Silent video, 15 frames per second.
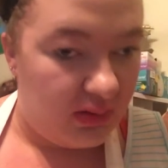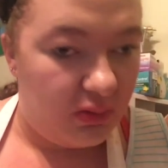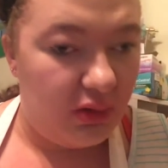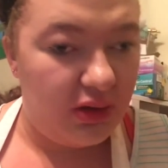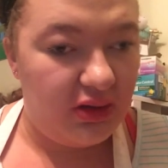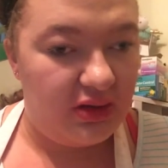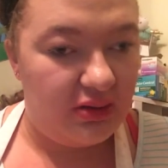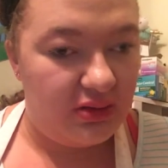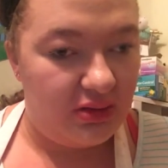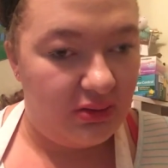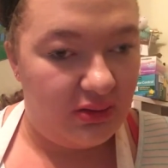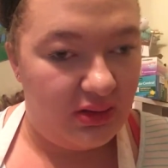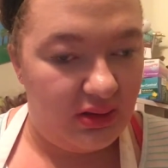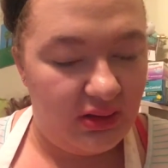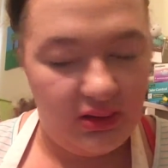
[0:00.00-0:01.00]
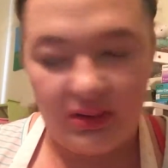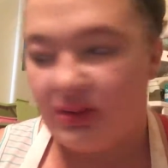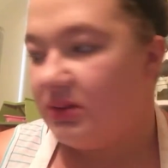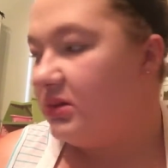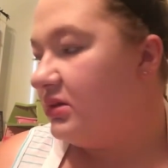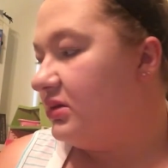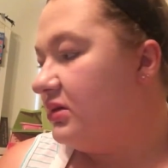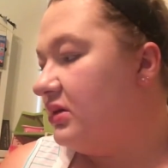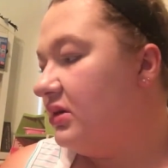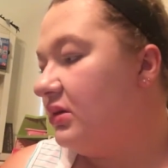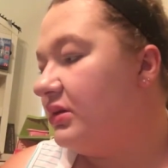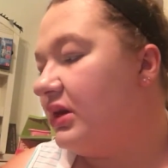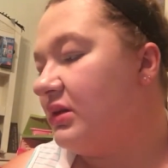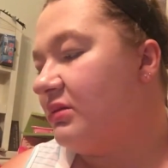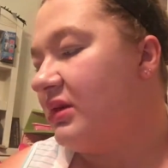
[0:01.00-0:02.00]
What are you doing?
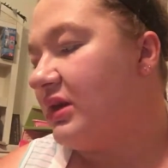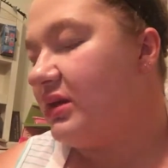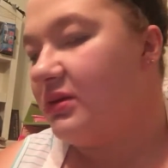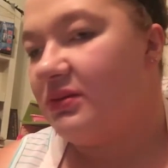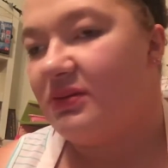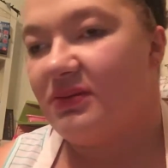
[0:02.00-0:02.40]
Hold on a minute.